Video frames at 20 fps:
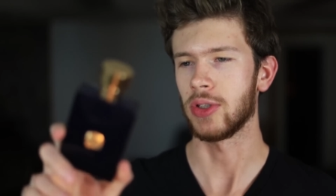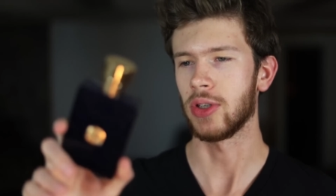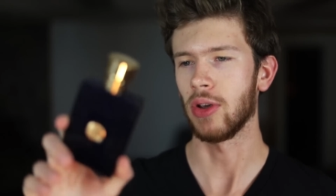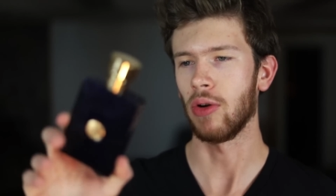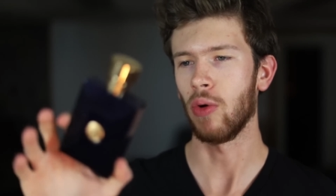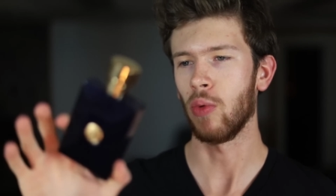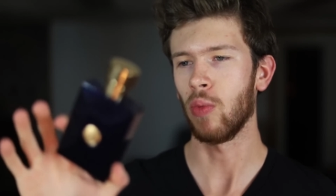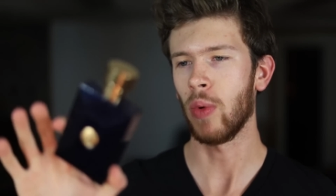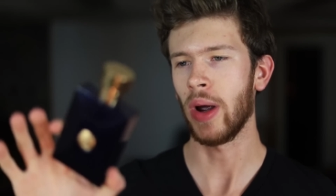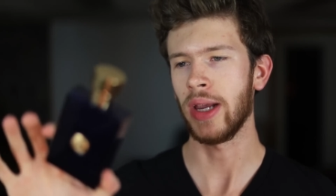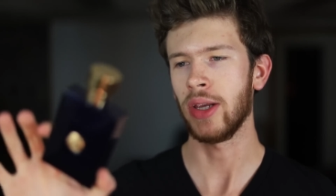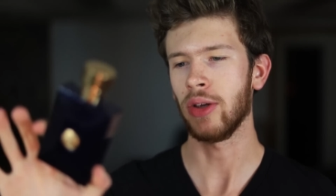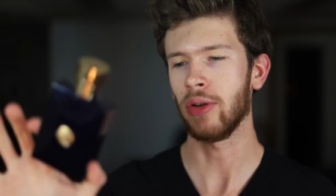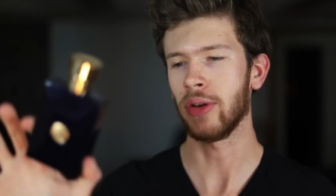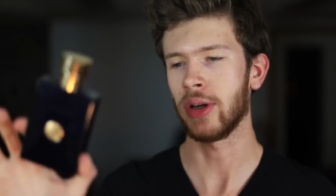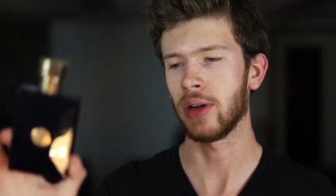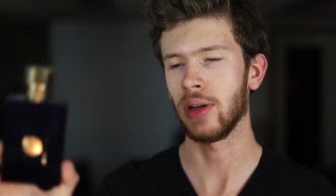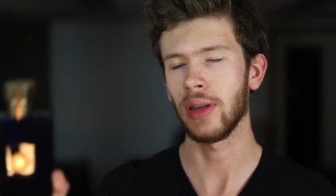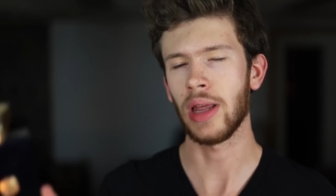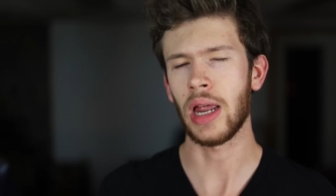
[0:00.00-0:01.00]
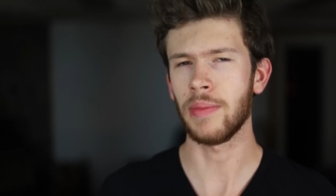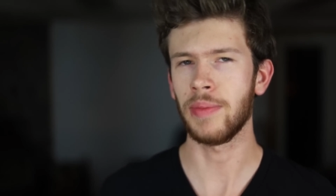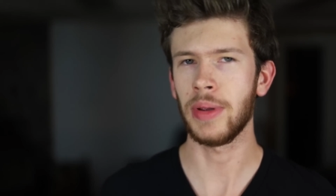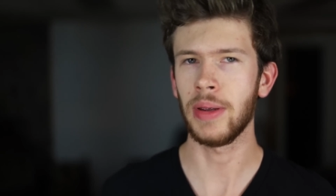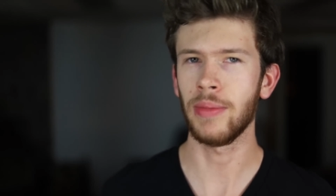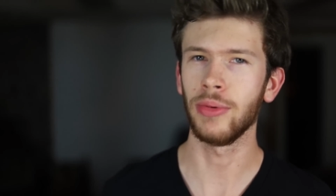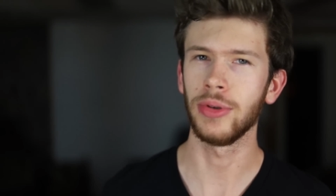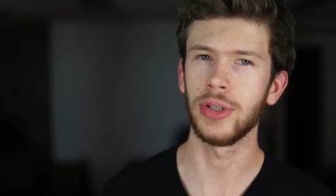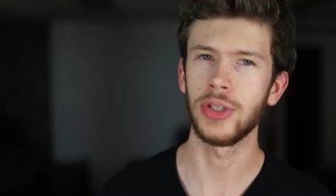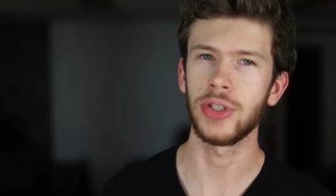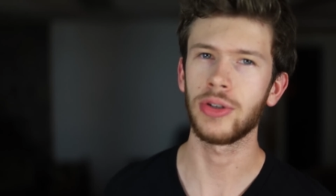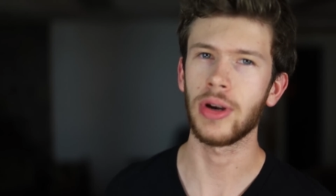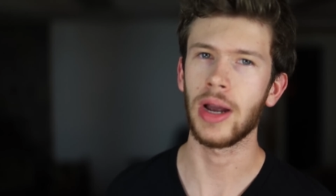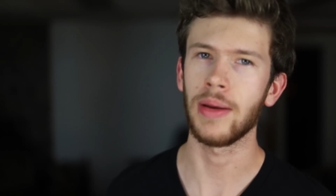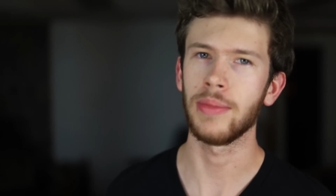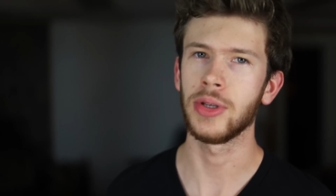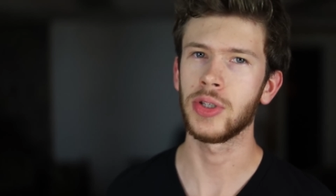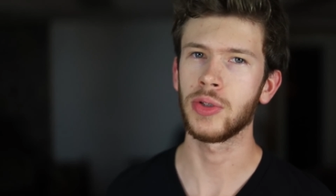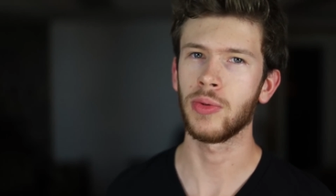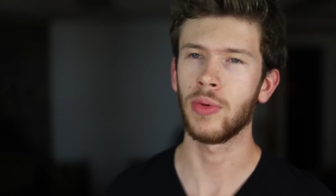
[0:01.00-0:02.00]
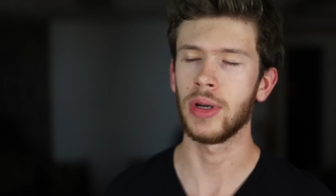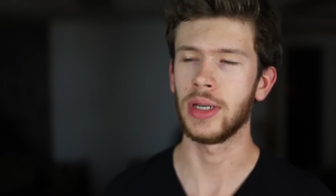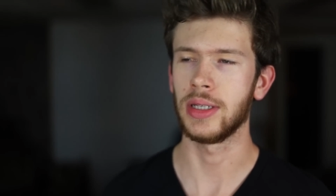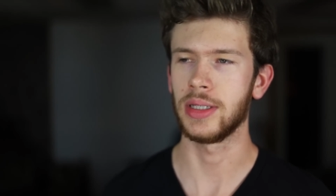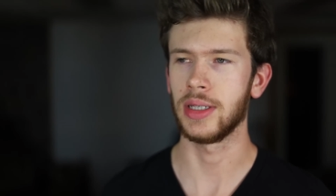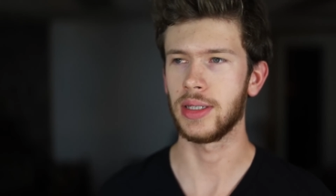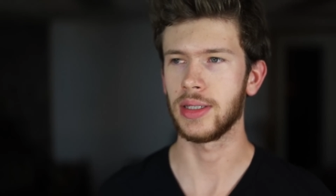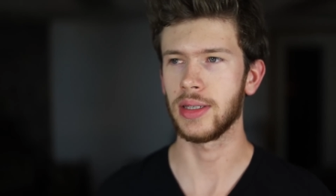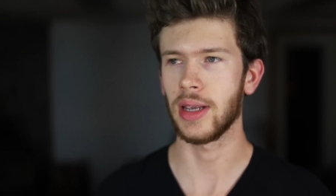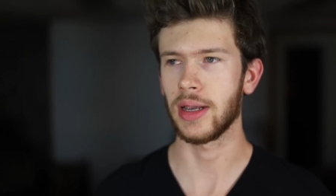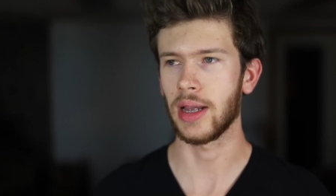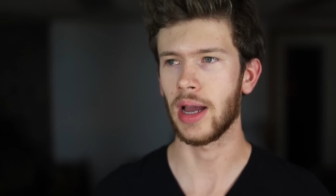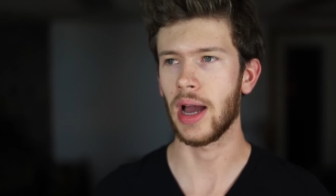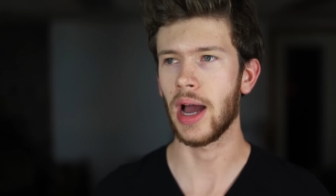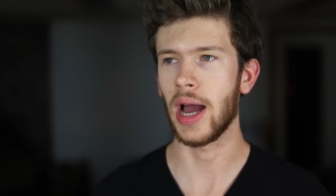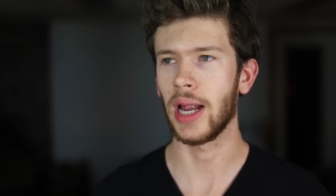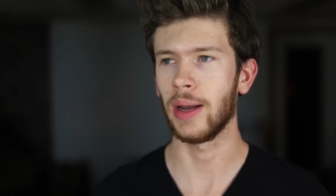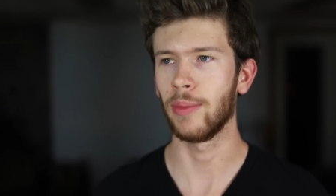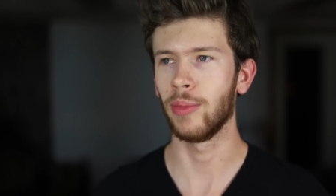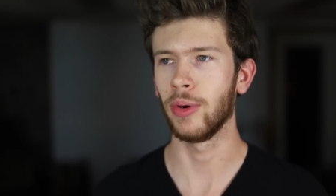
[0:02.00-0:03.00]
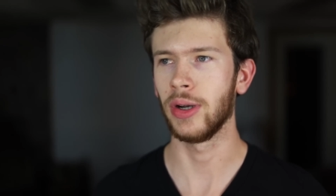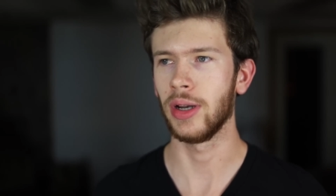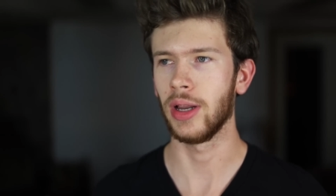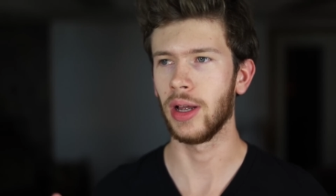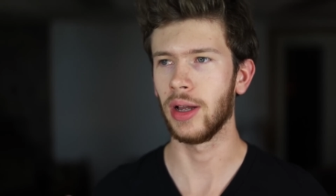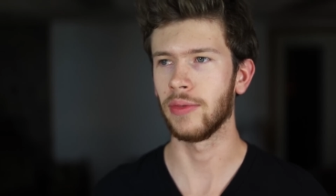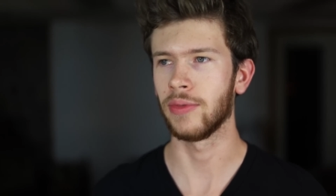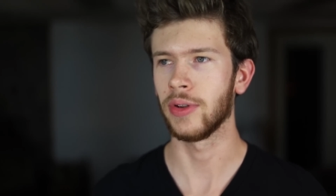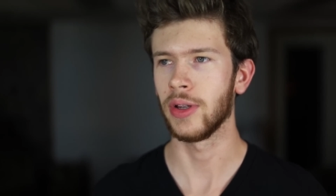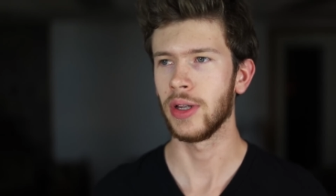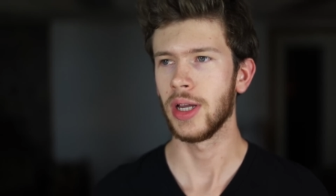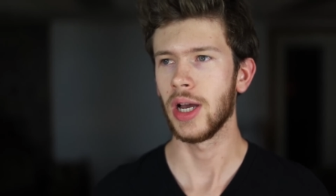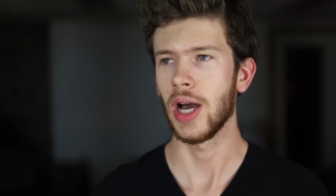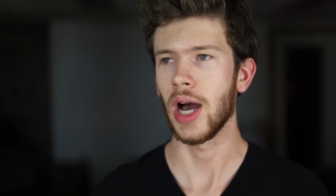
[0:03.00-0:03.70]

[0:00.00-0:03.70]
So a way you'll hear a lot of people describe this one is it's like a hybrid of